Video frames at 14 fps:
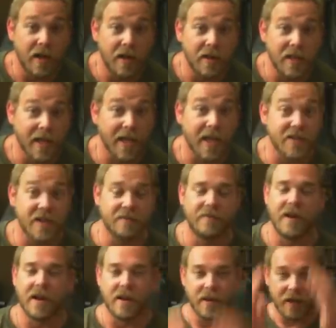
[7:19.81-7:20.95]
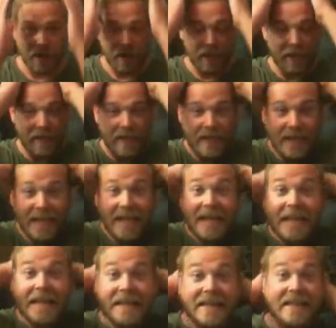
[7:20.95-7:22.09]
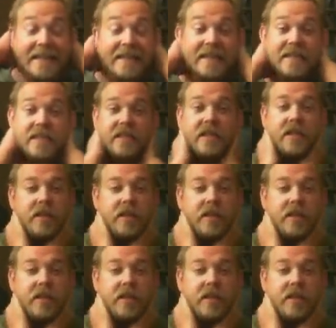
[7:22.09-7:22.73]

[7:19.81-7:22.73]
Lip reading: let it catch on fire. And